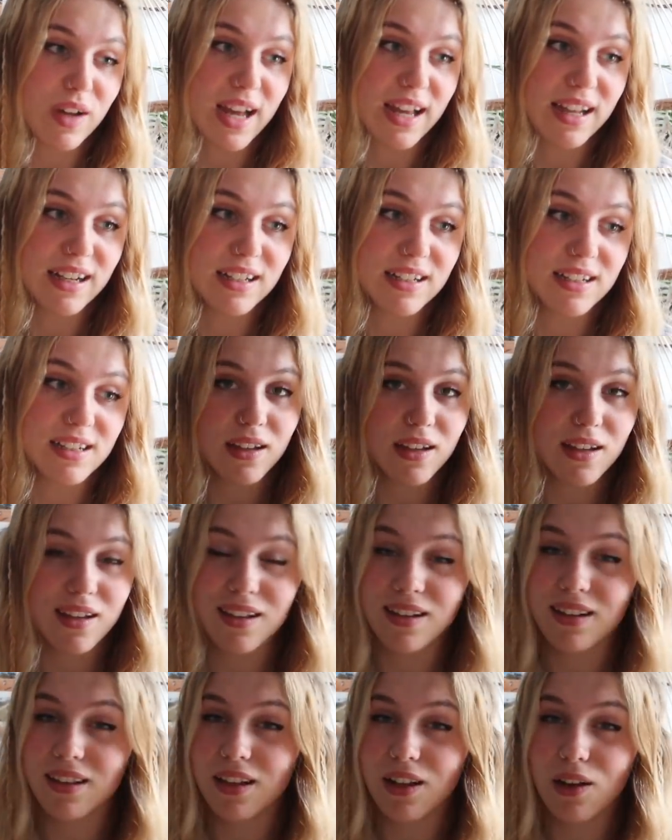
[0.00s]
and
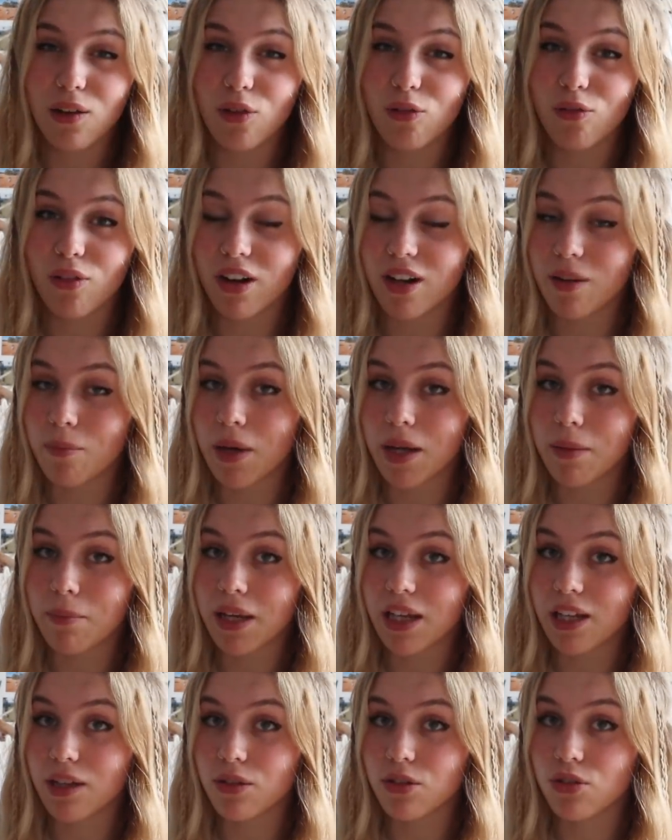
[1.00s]
in the long run it might
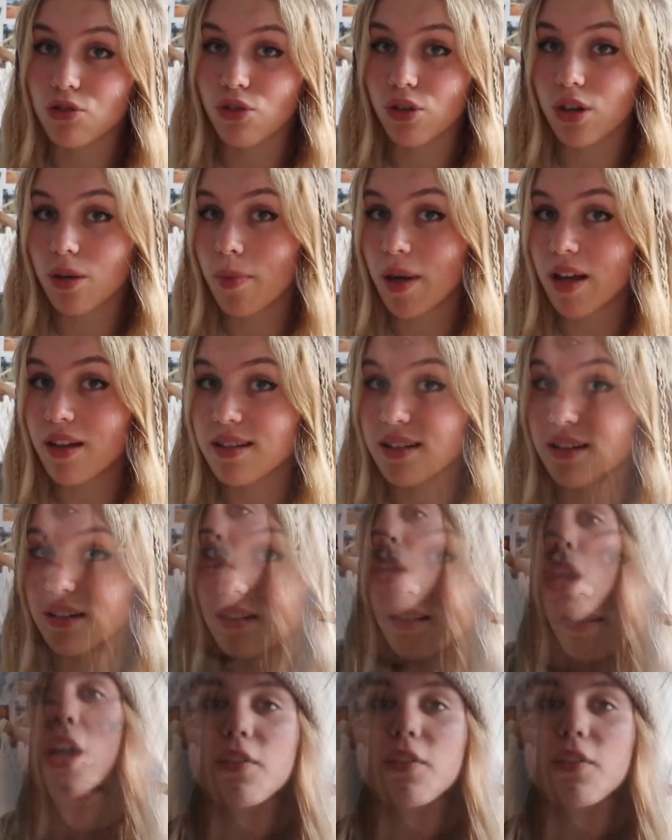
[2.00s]
make you a stronger person.